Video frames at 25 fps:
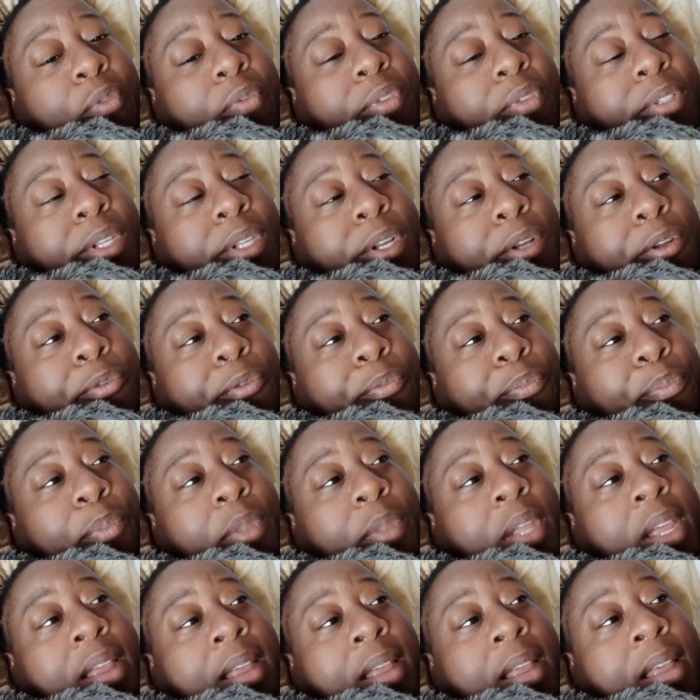So
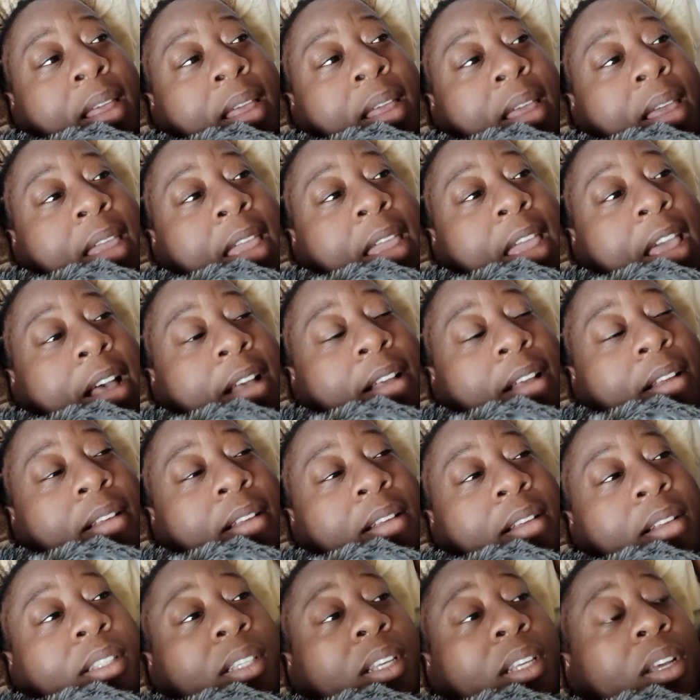yeah.
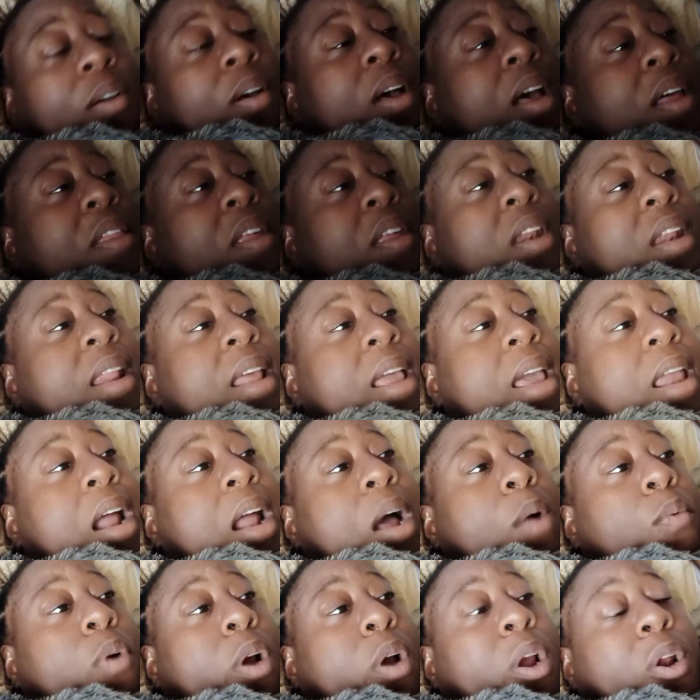So other than that, I'm
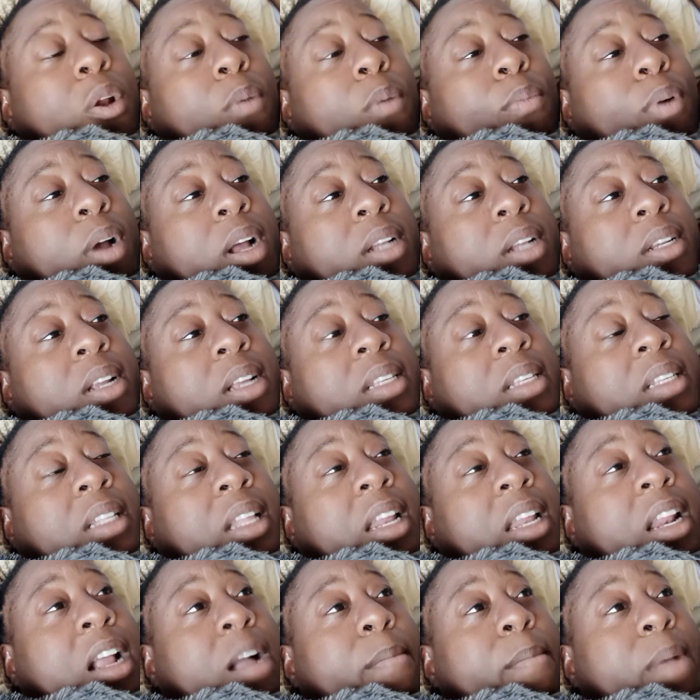working on projects,
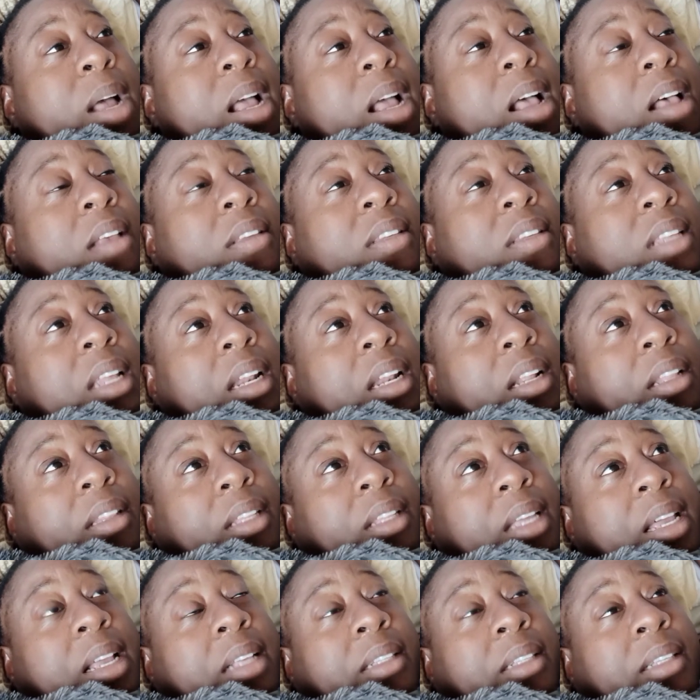cleaning out my house, selling
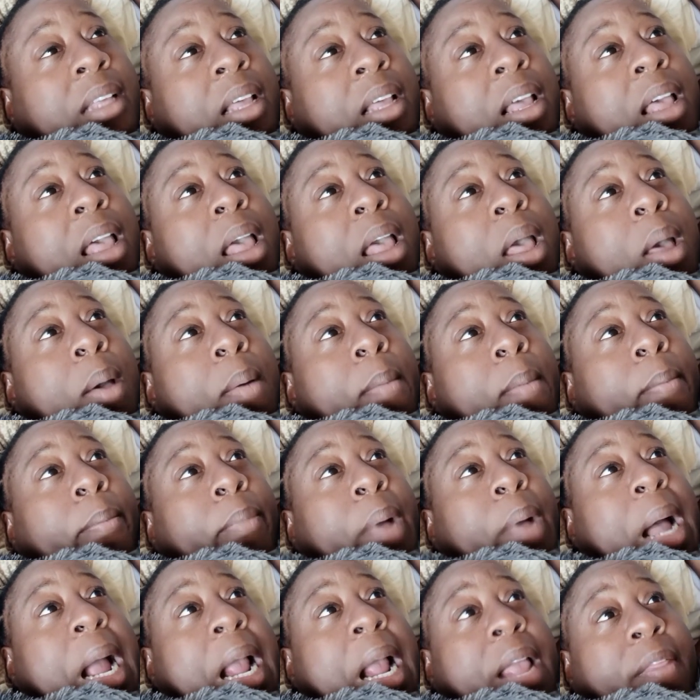things,
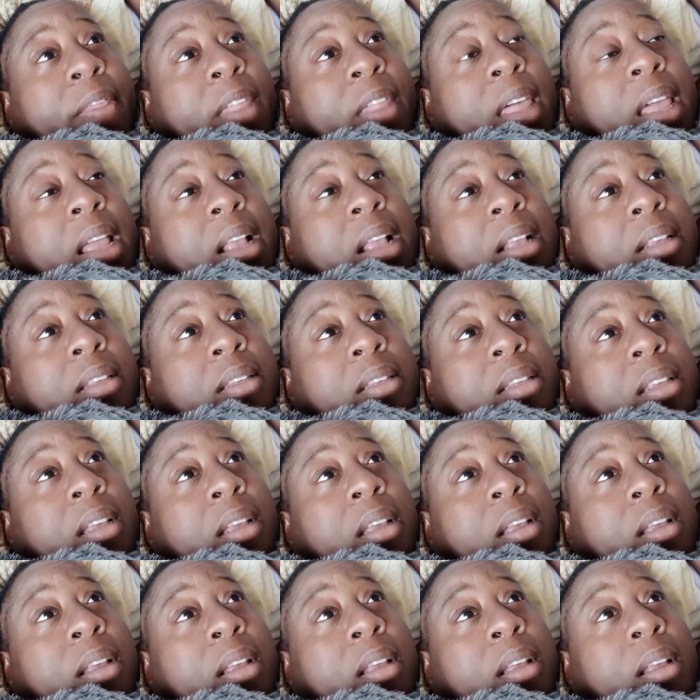buying things
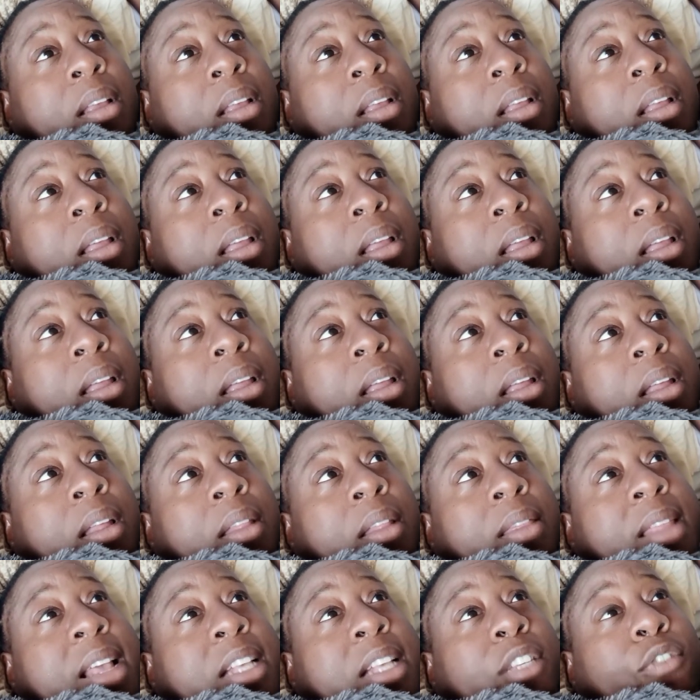
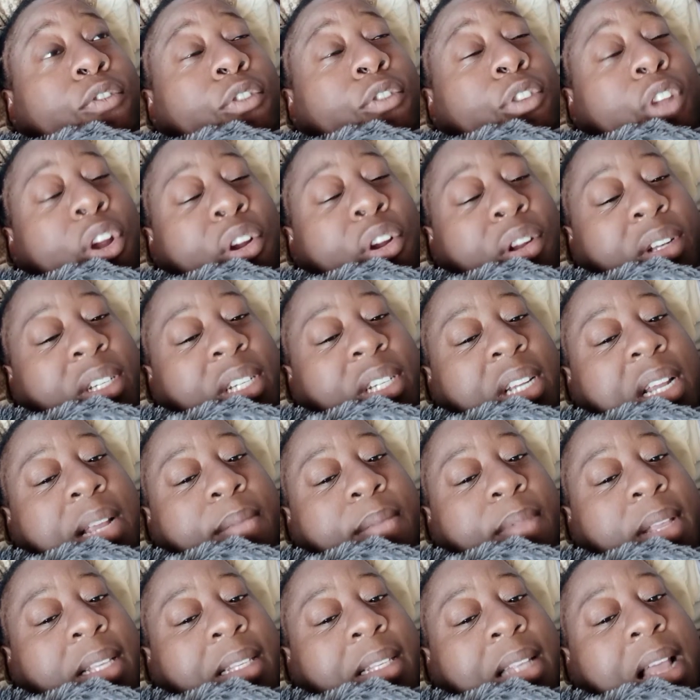that's dirt cheap,
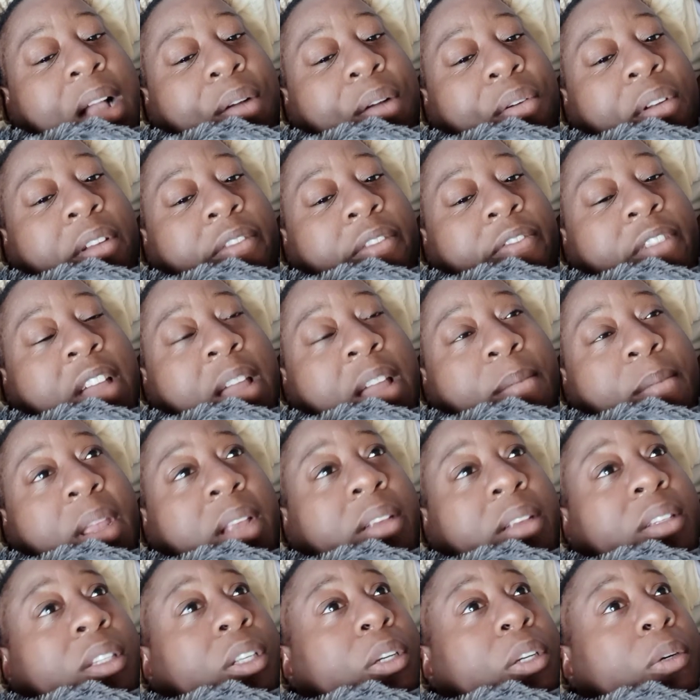that's not going to affect me.
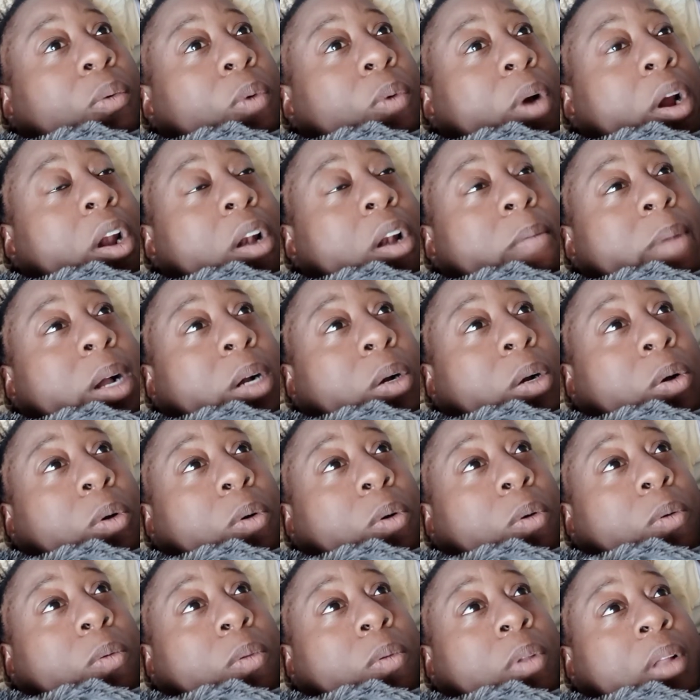Still working on my
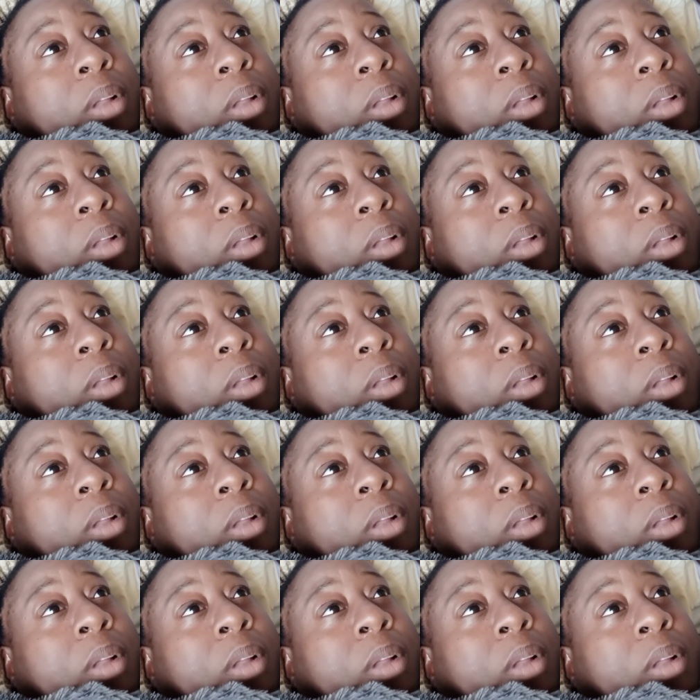goal.